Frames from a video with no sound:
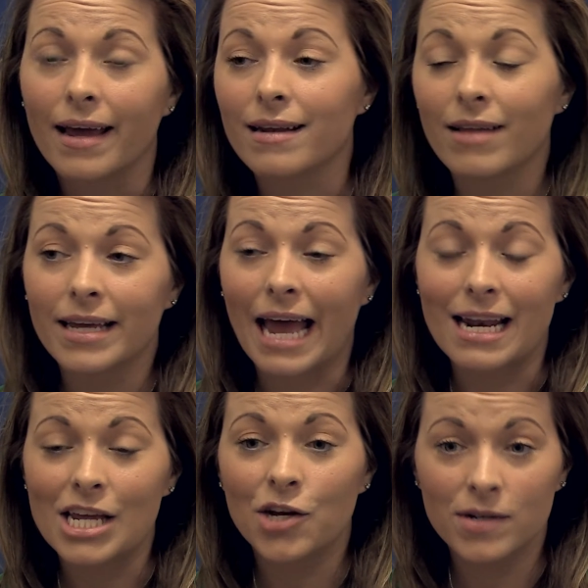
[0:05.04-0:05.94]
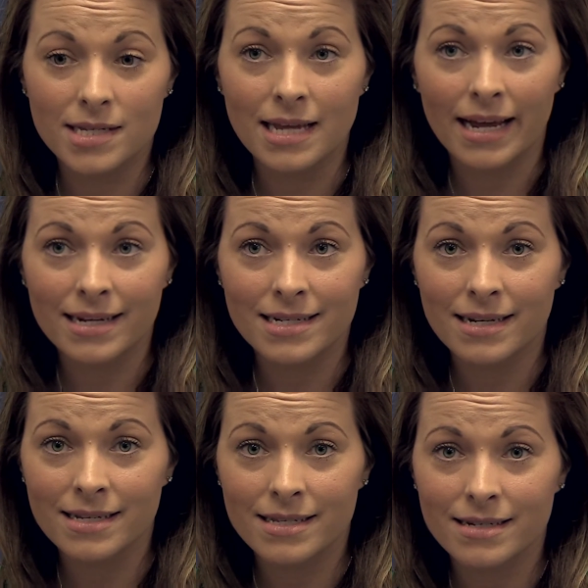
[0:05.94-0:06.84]
and like any good
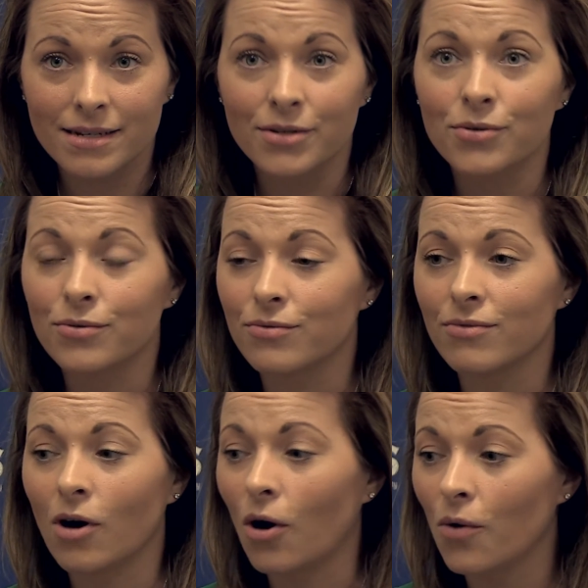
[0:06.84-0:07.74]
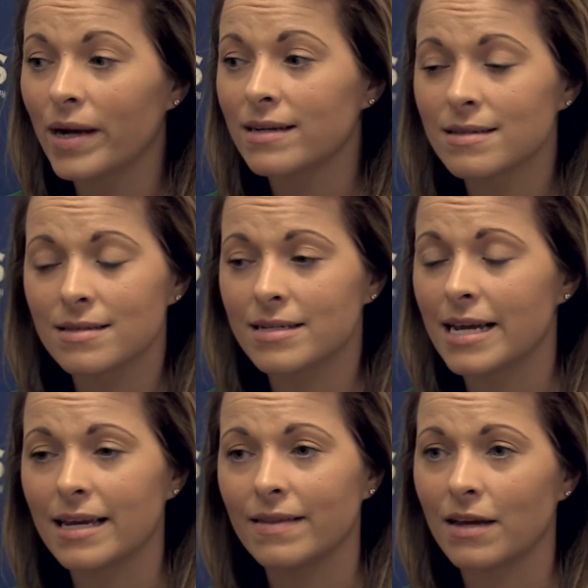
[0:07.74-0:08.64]
scientist, you always
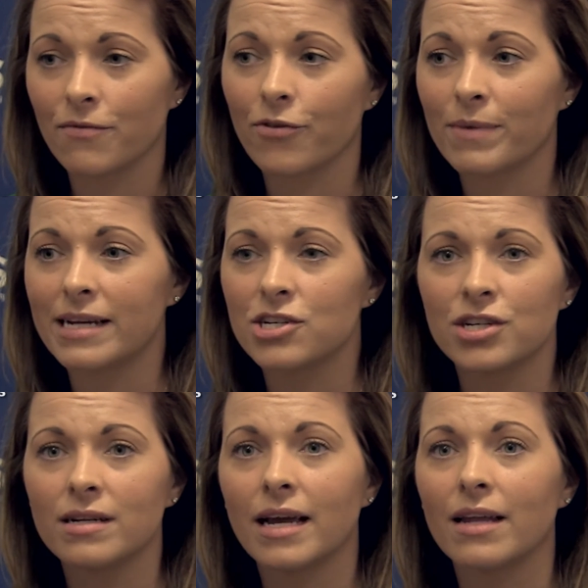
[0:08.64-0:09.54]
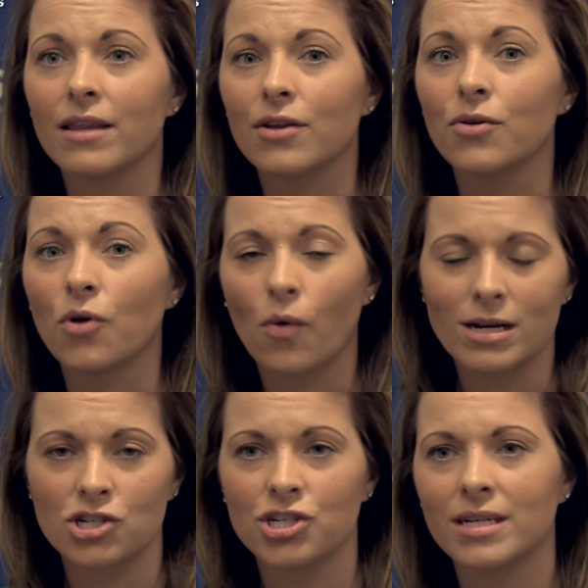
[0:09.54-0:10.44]
take in the information and then you
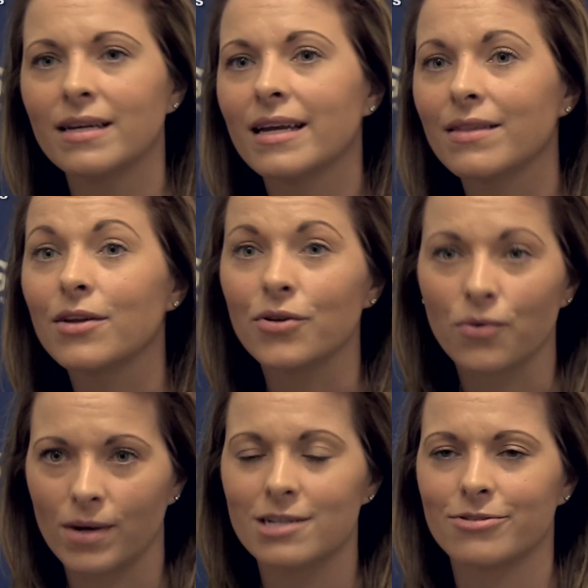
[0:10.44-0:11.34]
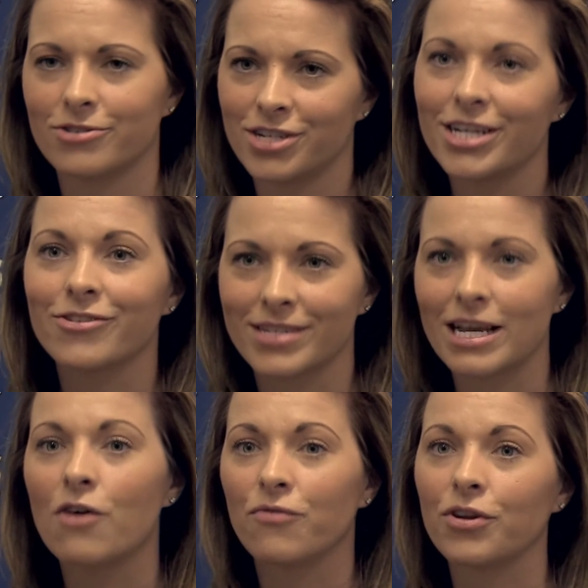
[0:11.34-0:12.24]
question it and then you research it
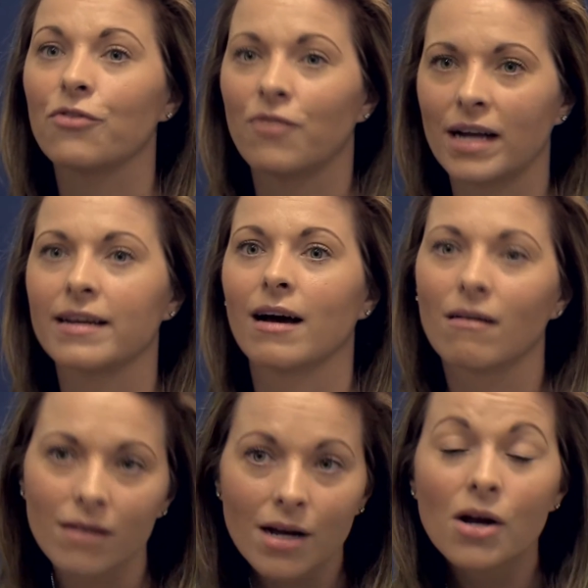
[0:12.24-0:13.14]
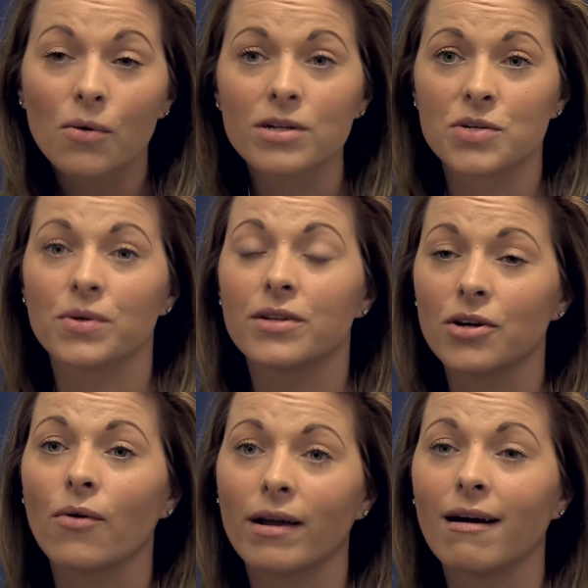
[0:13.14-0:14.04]
yourself and you find out what's really
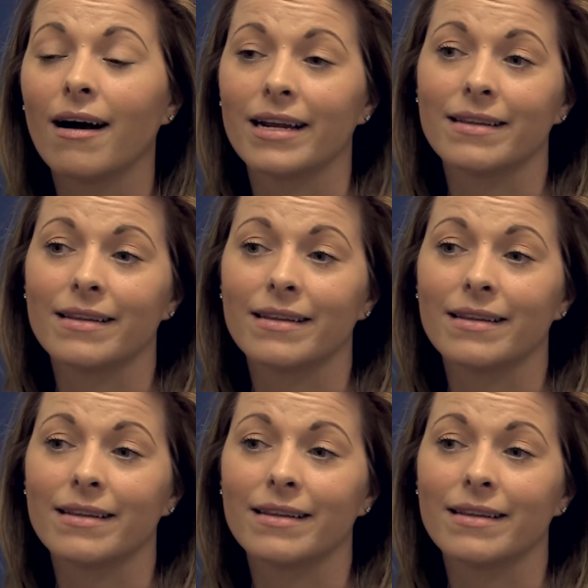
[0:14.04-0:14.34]
going on.